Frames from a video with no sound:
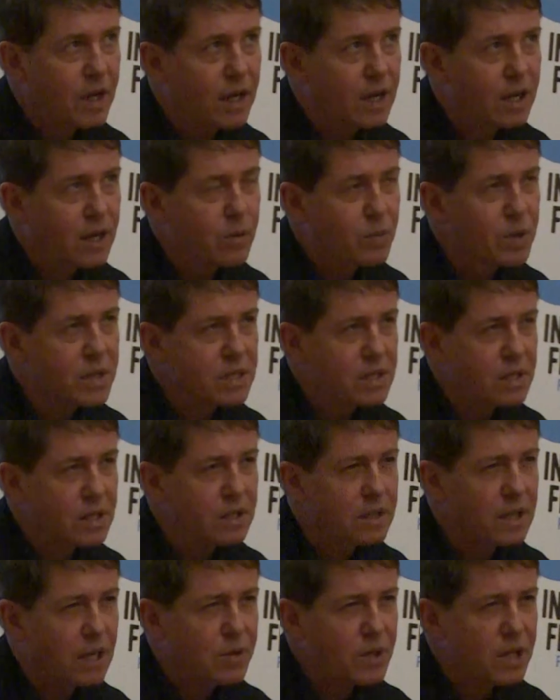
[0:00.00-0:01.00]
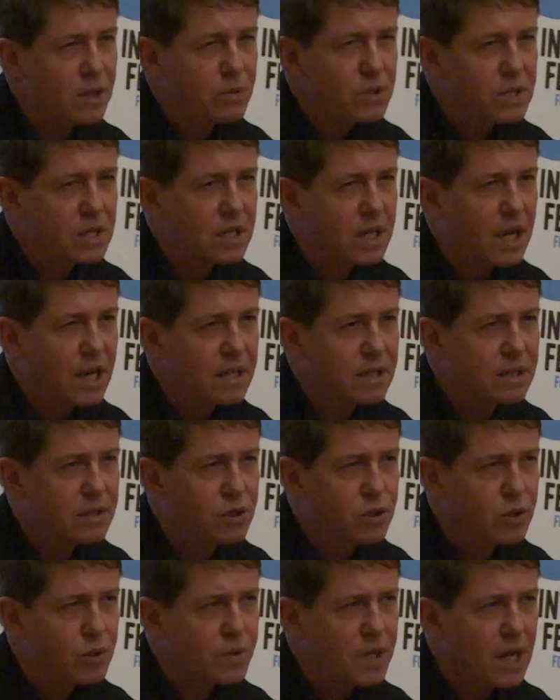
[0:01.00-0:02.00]
it was in, I think it was in
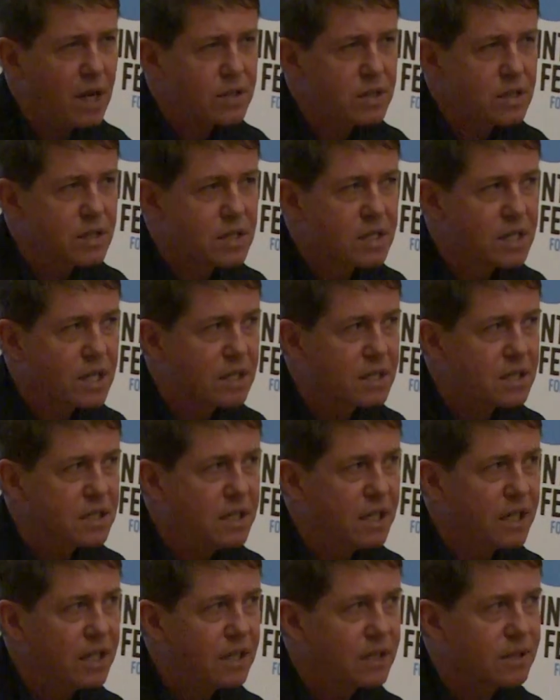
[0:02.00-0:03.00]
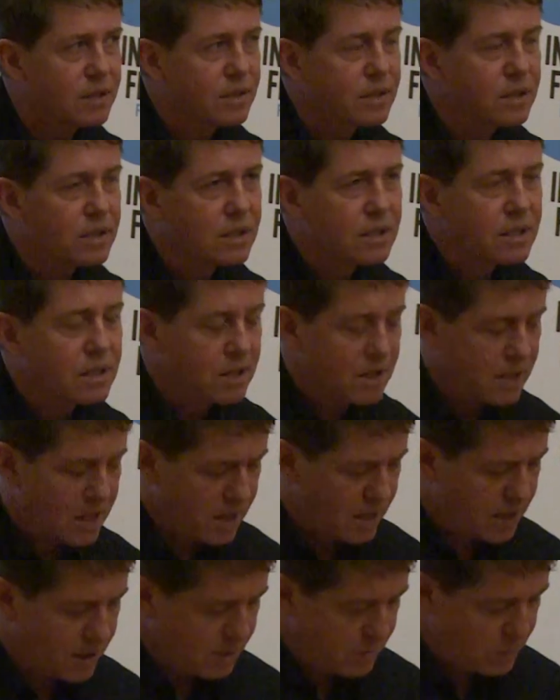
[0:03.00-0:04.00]
2016,
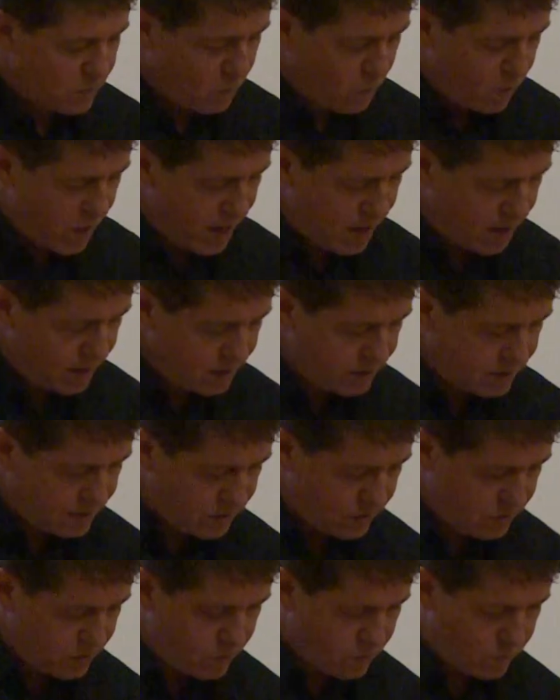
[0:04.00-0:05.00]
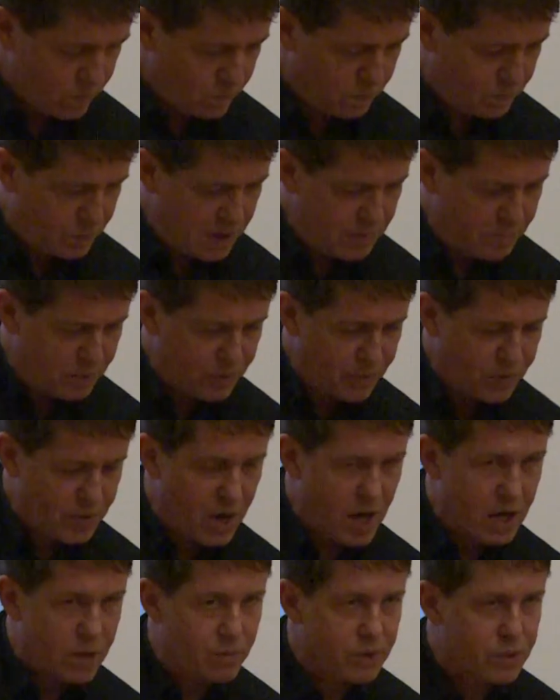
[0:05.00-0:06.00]
when people
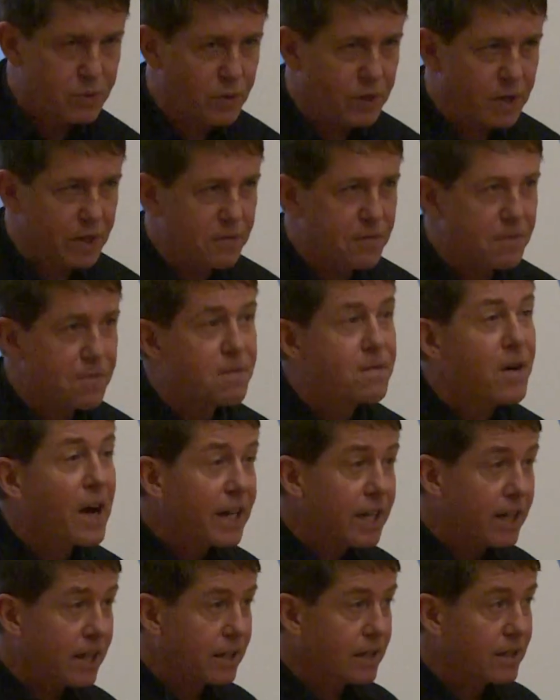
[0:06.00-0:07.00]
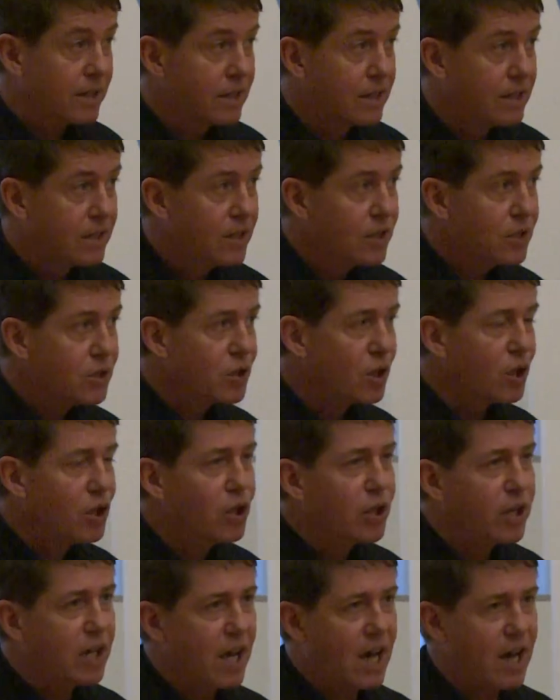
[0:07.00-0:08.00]
thought it was really funny to
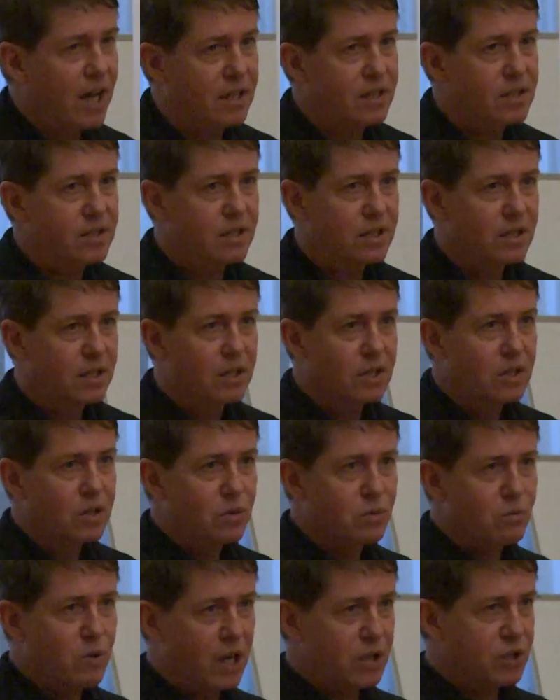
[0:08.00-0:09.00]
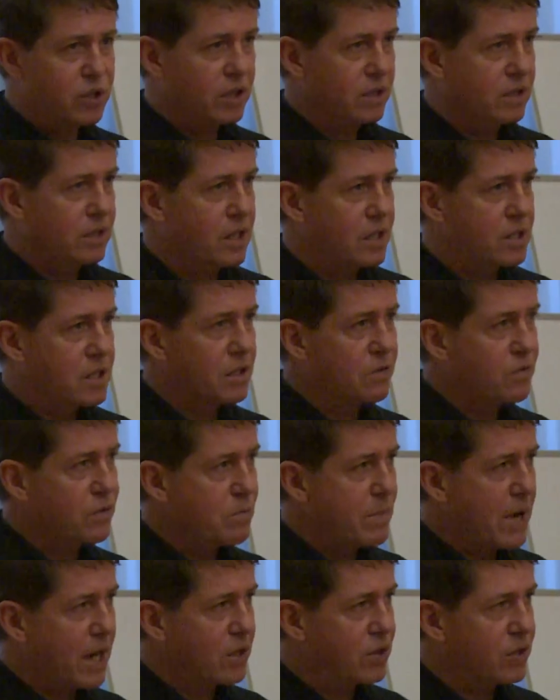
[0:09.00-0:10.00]
look at Russian
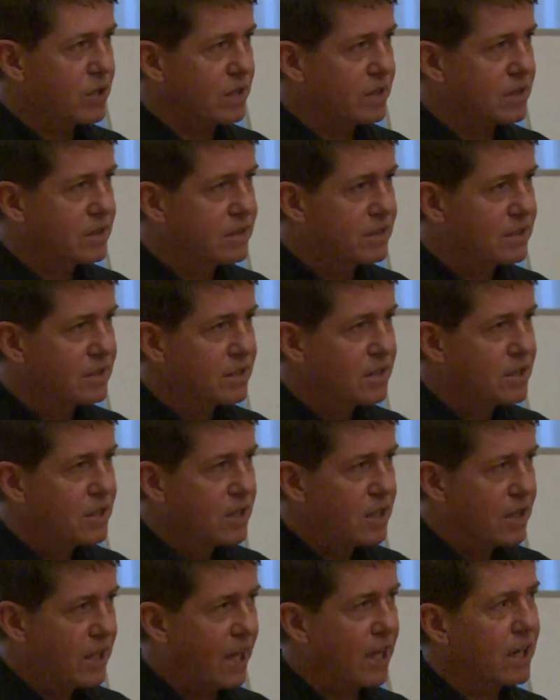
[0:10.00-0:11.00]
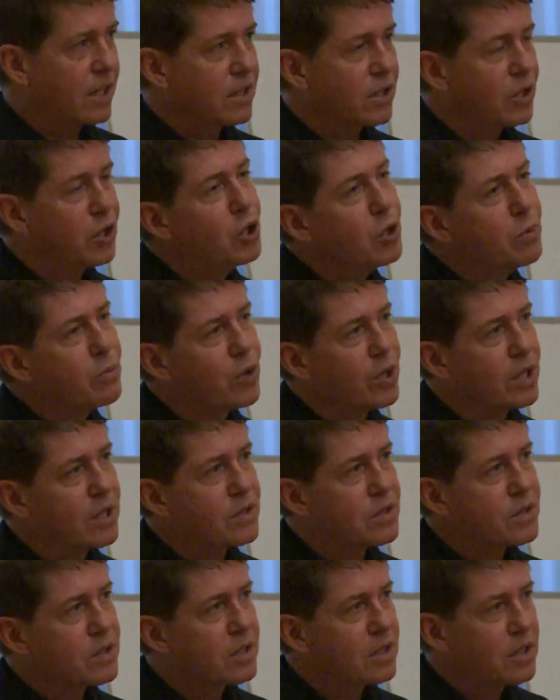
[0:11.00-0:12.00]
disinformation, like
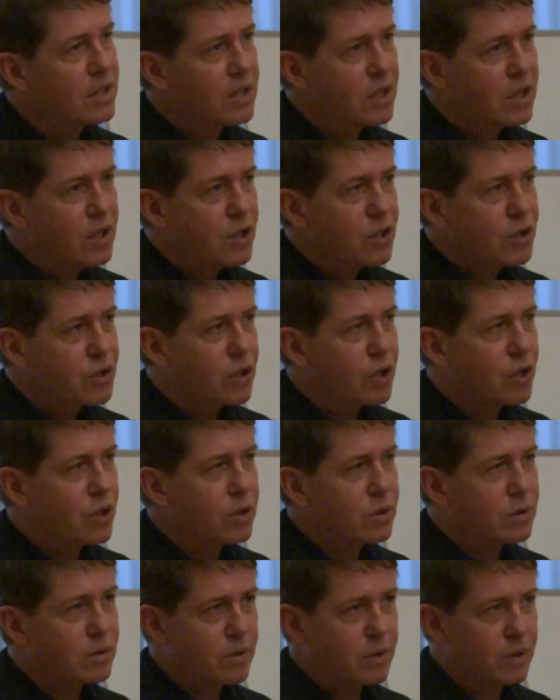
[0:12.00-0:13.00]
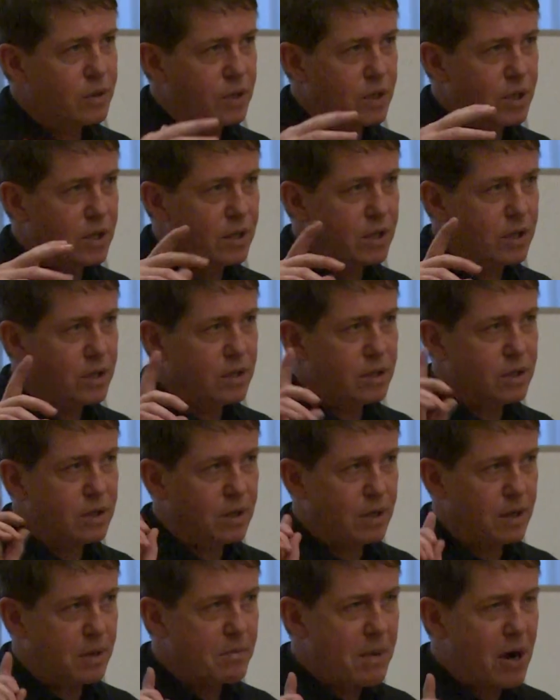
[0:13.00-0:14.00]
humorous. So the
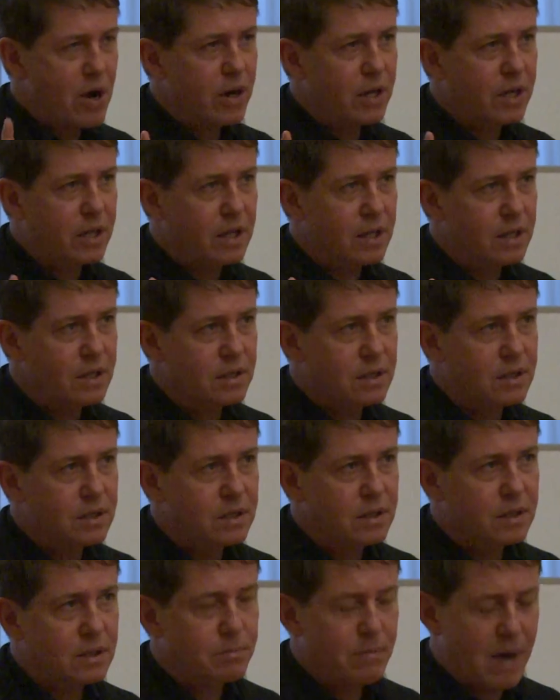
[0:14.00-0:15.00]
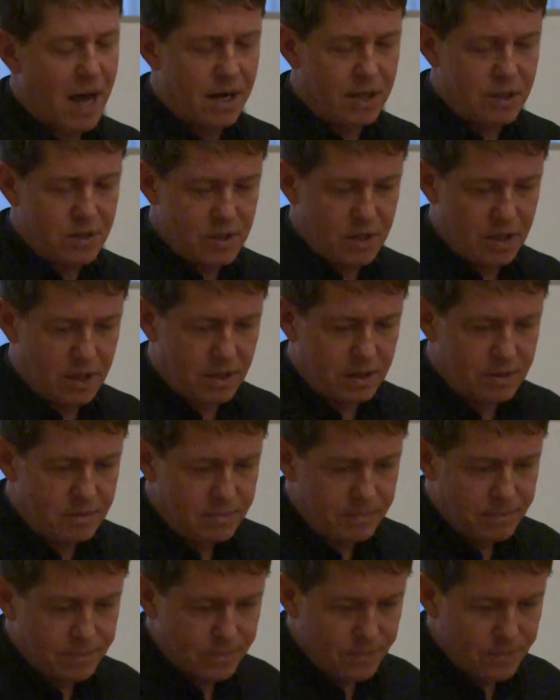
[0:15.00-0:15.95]
American magazine,